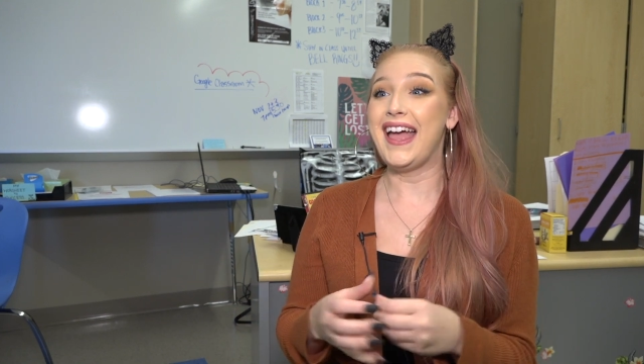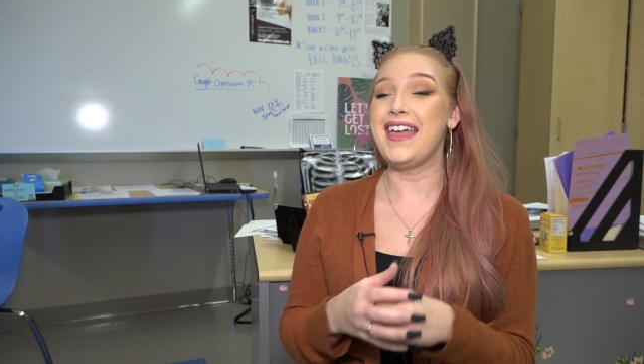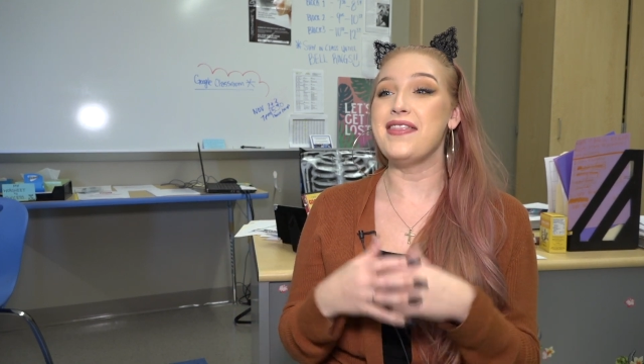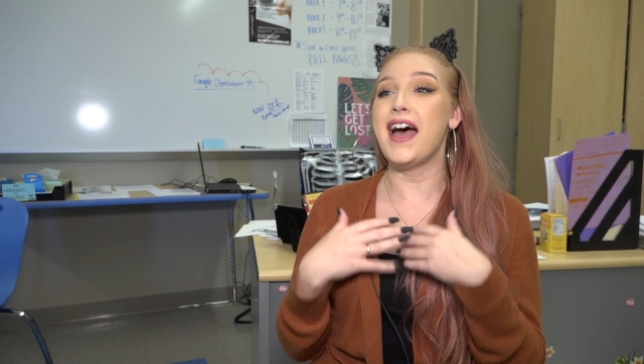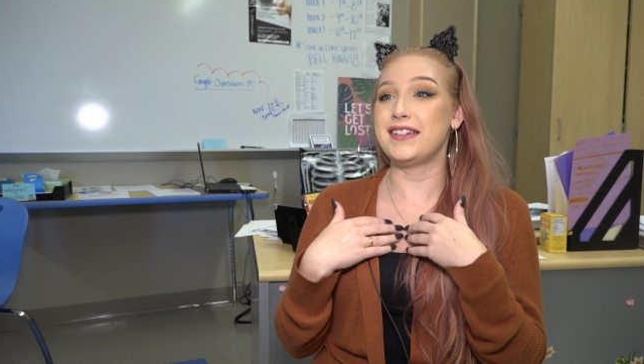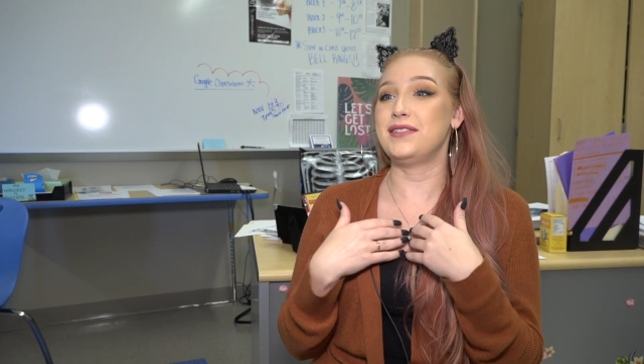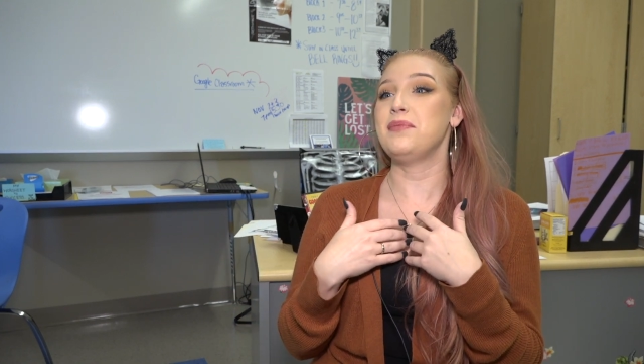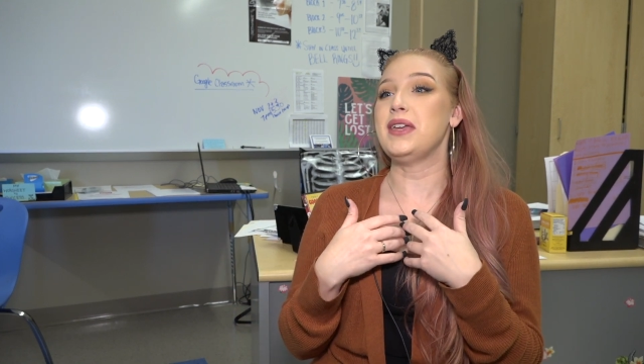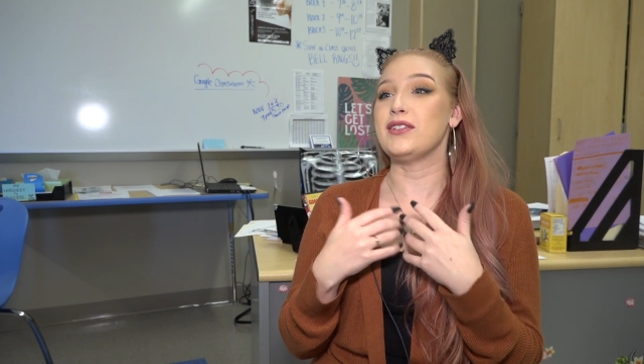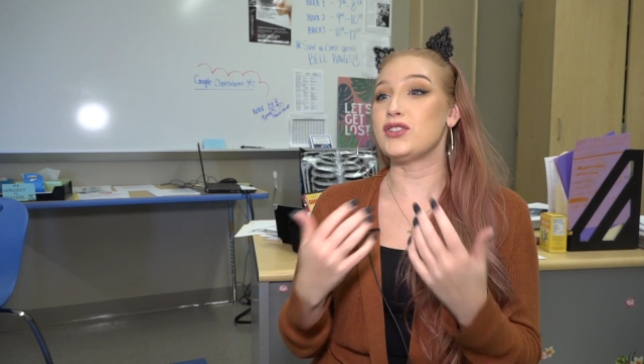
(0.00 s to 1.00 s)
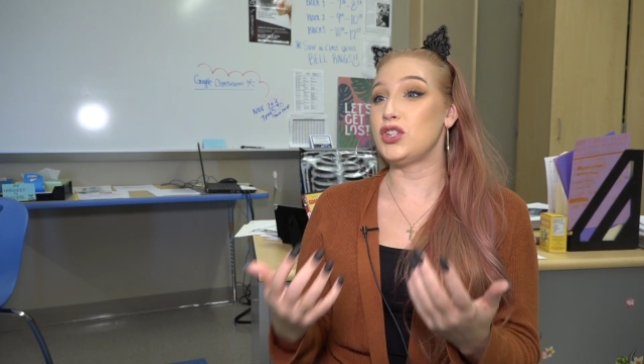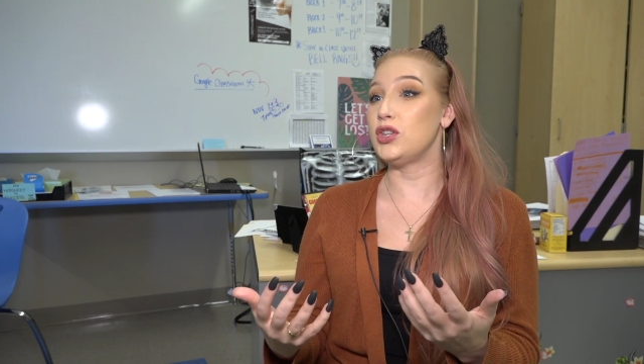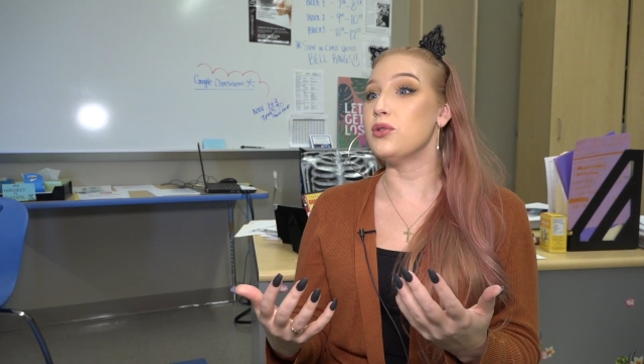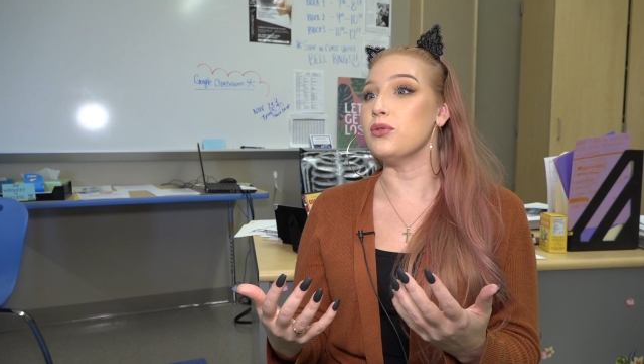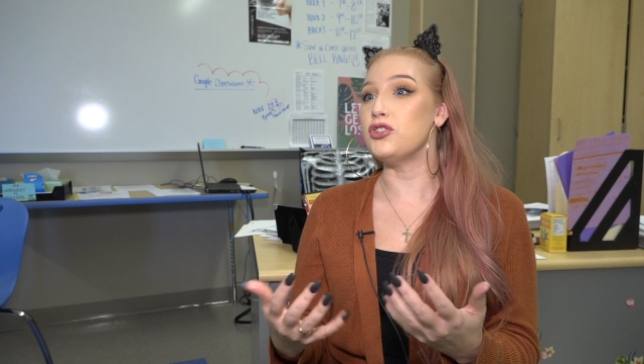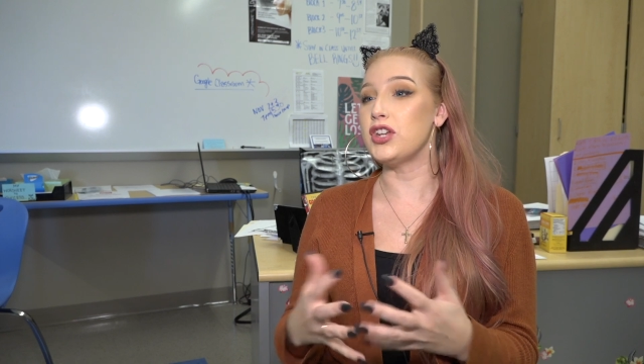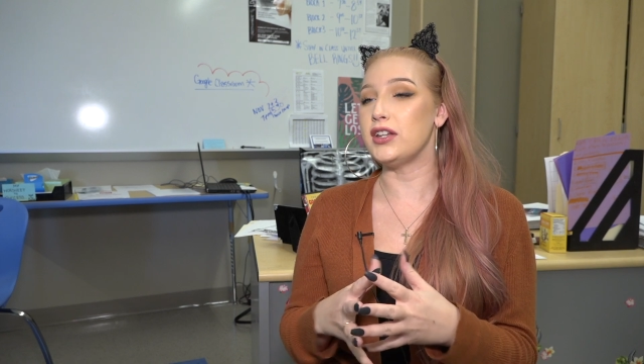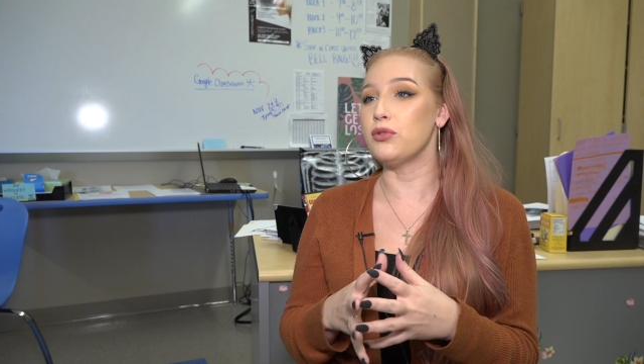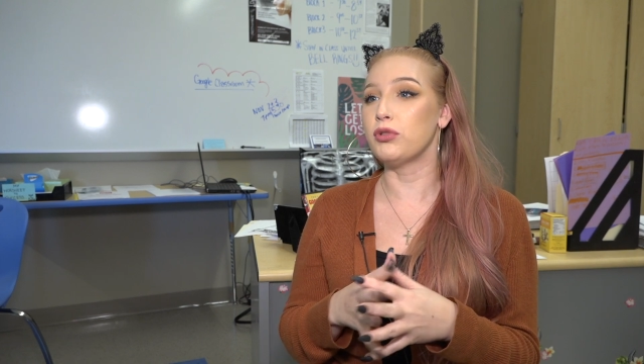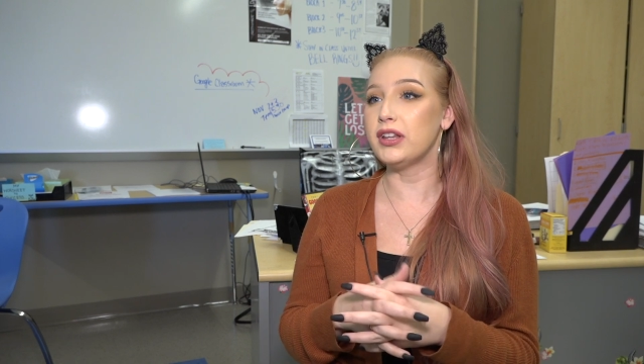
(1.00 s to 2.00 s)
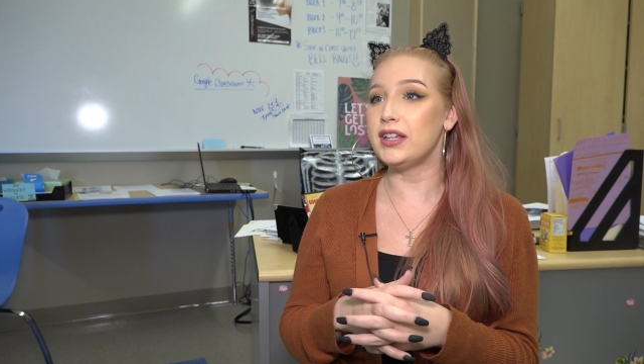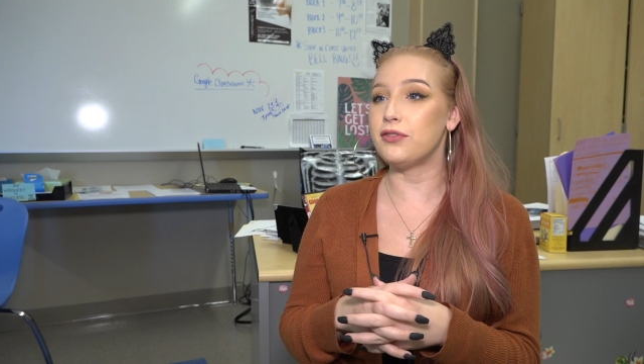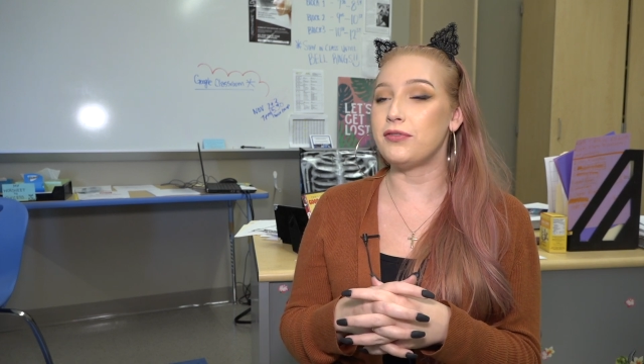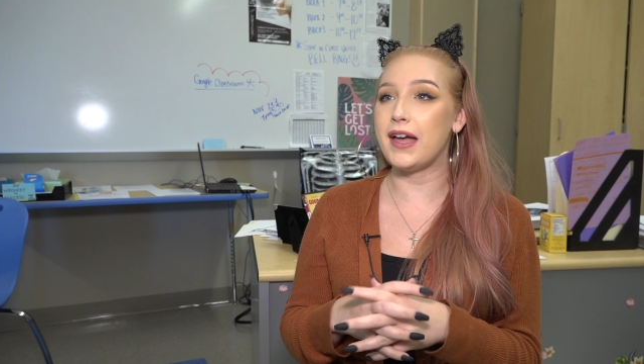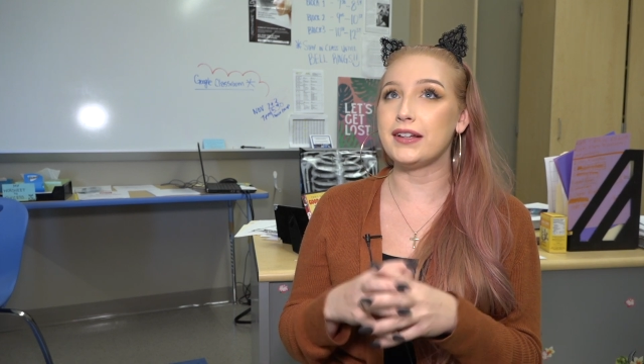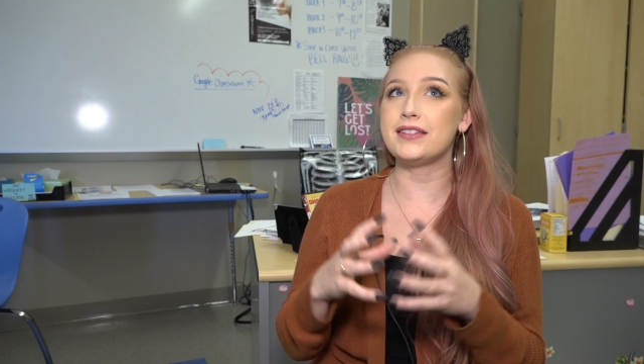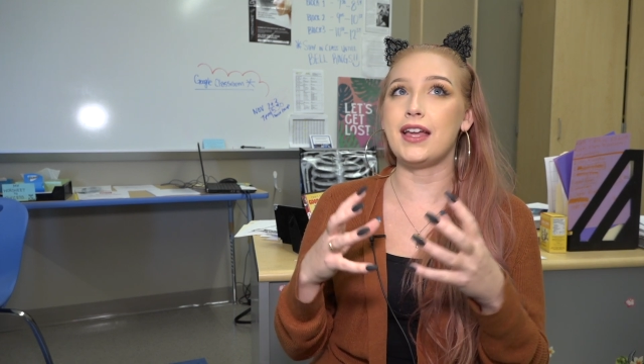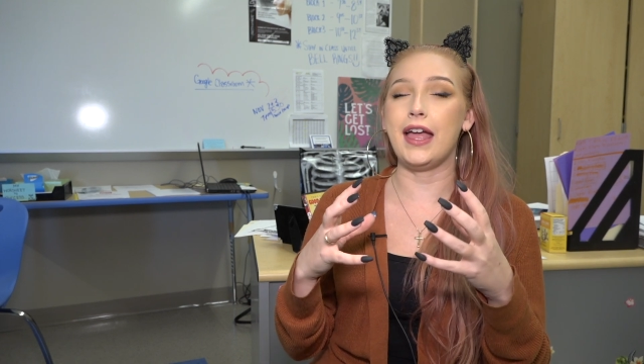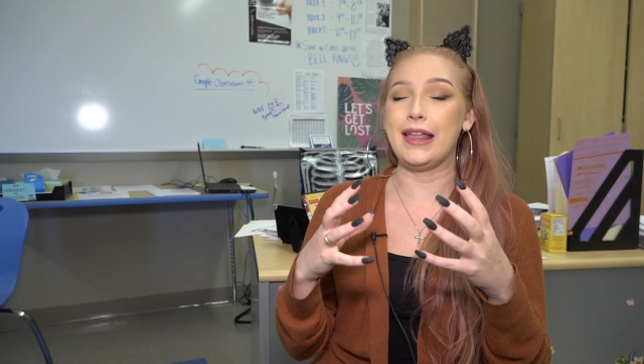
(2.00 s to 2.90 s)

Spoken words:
And that to me is huge. And you really affect